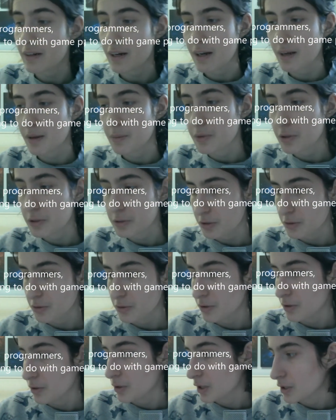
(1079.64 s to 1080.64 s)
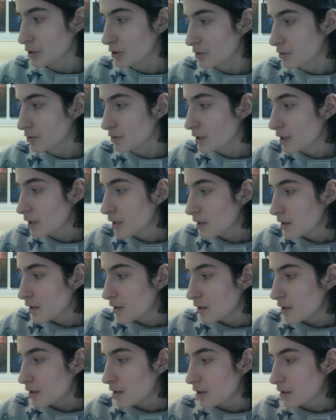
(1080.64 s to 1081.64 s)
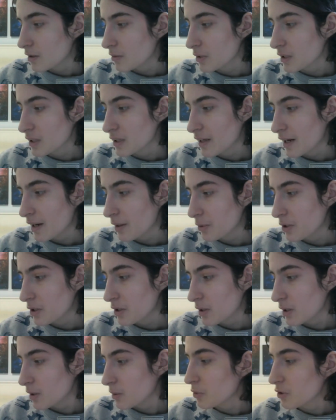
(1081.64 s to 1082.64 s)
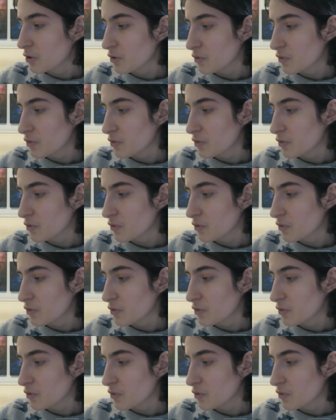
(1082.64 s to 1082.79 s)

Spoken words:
I'm also going to read that one, and we'll